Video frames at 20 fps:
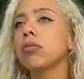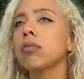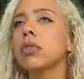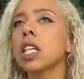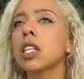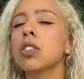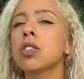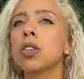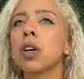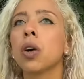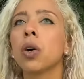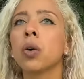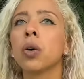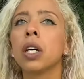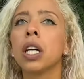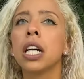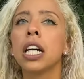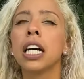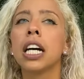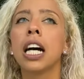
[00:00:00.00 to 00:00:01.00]
So,
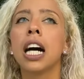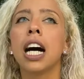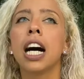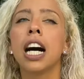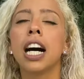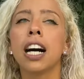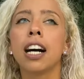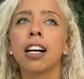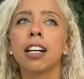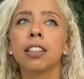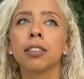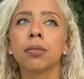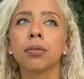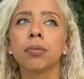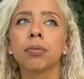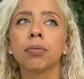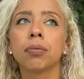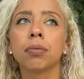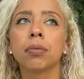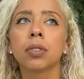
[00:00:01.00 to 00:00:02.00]
um,
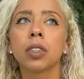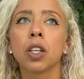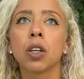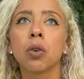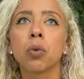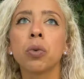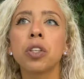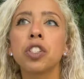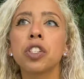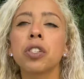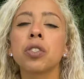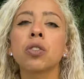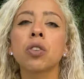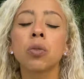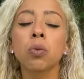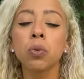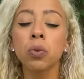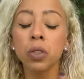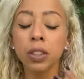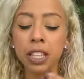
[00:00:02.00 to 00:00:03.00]
which is
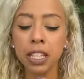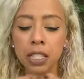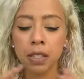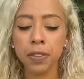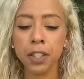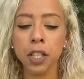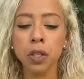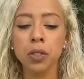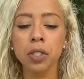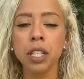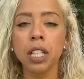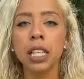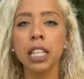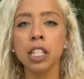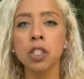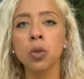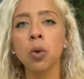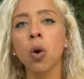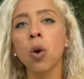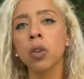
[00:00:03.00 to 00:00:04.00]
this video is going to lead
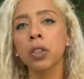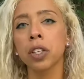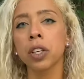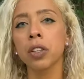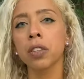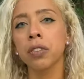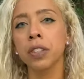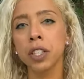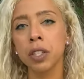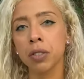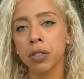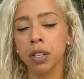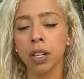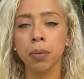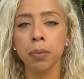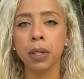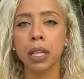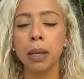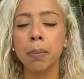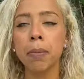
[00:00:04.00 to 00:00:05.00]
to all the other videos that
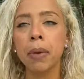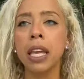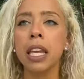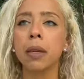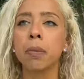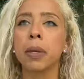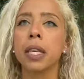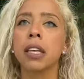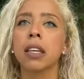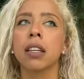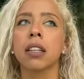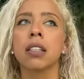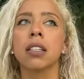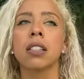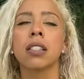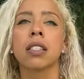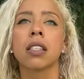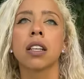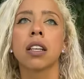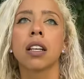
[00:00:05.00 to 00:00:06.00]
I'm going to make
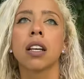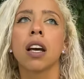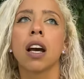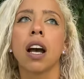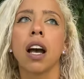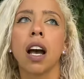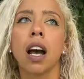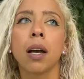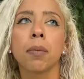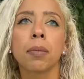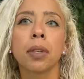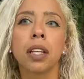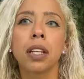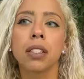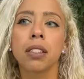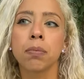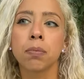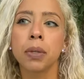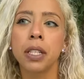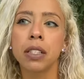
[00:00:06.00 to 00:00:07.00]
because I'm going
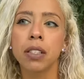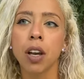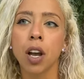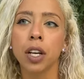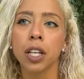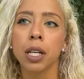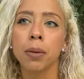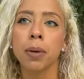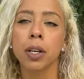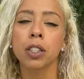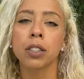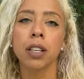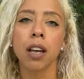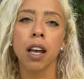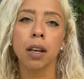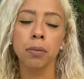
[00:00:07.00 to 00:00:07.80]
to be talking about time